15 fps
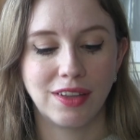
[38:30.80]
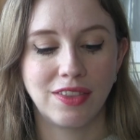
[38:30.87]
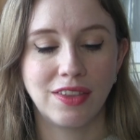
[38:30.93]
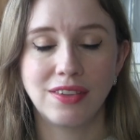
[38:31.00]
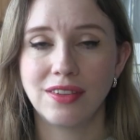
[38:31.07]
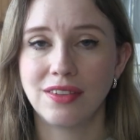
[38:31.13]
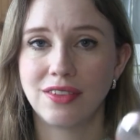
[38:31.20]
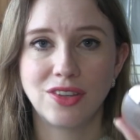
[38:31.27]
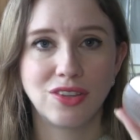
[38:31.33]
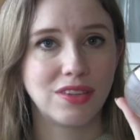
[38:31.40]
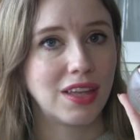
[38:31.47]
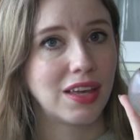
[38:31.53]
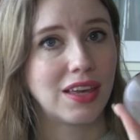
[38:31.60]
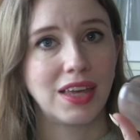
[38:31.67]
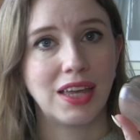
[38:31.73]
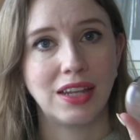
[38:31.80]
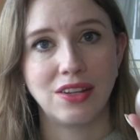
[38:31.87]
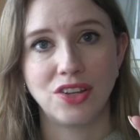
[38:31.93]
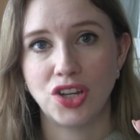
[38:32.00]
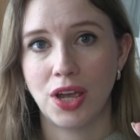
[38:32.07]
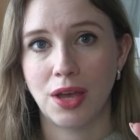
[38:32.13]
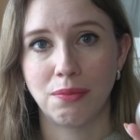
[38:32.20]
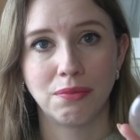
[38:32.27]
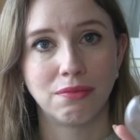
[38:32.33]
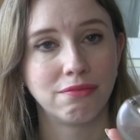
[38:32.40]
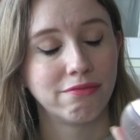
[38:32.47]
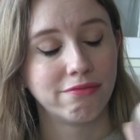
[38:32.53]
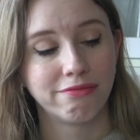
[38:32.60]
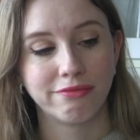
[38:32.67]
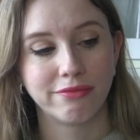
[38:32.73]
this is just like a hidden gem.
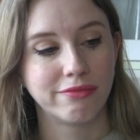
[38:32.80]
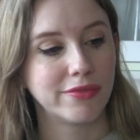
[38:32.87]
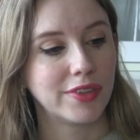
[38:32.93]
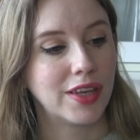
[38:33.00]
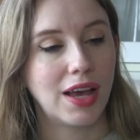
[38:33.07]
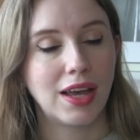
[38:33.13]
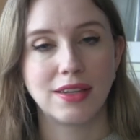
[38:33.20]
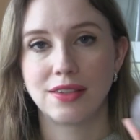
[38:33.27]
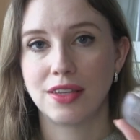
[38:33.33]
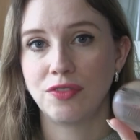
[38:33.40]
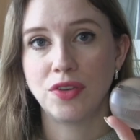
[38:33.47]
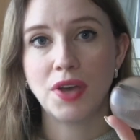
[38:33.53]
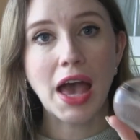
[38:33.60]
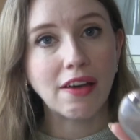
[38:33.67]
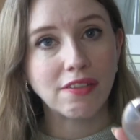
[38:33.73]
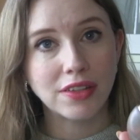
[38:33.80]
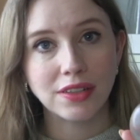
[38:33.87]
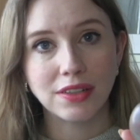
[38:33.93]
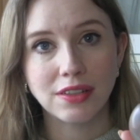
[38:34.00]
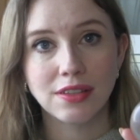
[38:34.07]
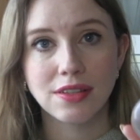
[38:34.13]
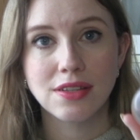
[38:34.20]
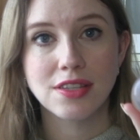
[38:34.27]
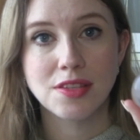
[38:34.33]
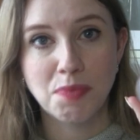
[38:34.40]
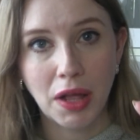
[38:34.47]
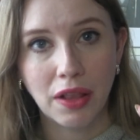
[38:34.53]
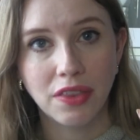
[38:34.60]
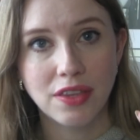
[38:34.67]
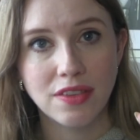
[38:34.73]
Guys, if you haven't
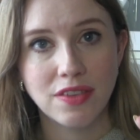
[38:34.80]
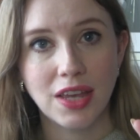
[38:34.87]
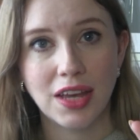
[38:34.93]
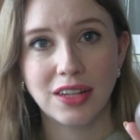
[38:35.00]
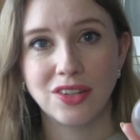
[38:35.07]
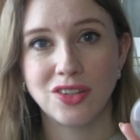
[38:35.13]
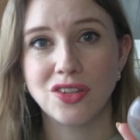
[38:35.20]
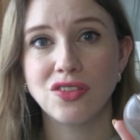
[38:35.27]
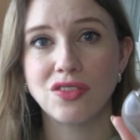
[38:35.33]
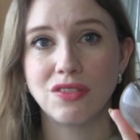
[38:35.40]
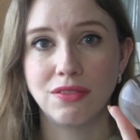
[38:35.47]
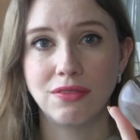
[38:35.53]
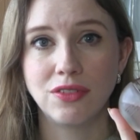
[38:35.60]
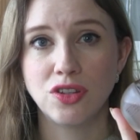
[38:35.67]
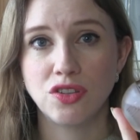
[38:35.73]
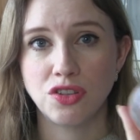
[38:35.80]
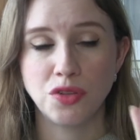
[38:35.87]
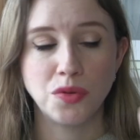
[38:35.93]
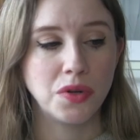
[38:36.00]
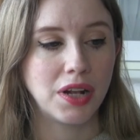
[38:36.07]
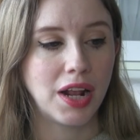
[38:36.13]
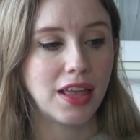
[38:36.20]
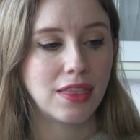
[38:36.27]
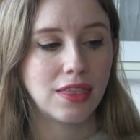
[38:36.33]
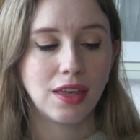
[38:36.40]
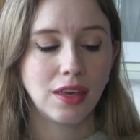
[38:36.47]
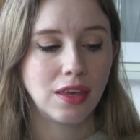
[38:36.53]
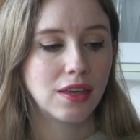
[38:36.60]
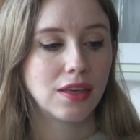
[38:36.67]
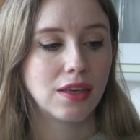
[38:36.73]
smelled this yet, just do it. I
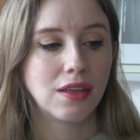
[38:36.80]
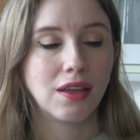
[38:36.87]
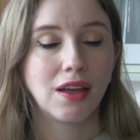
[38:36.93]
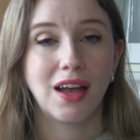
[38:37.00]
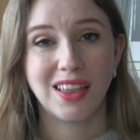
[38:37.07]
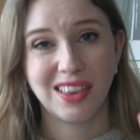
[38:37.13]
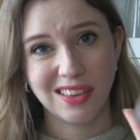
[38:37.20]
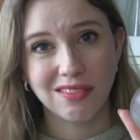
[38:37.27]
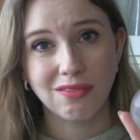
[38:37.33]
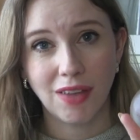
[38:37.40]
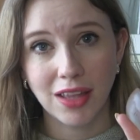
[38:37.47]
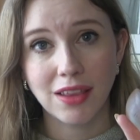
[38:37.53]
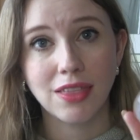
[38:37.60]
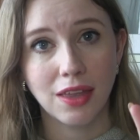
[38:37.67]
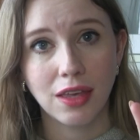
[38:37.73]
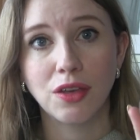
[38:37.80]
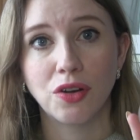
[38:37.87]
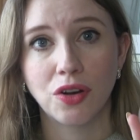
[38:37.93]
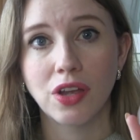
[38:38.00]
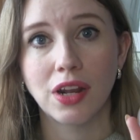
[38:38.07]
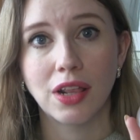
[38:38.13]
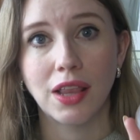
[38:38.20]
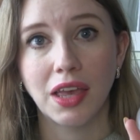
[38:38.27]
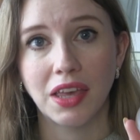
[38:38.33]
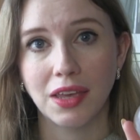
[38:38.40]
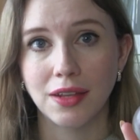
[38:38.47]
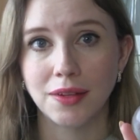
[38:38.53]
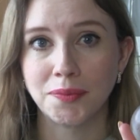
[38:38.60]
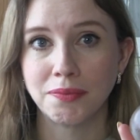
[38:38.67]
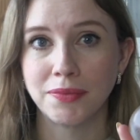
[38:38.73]
think you're gonna like
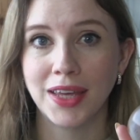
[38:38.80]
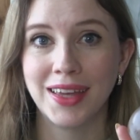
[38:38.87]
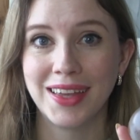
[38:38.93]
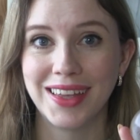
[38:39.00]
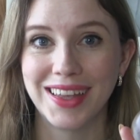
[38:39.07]
it.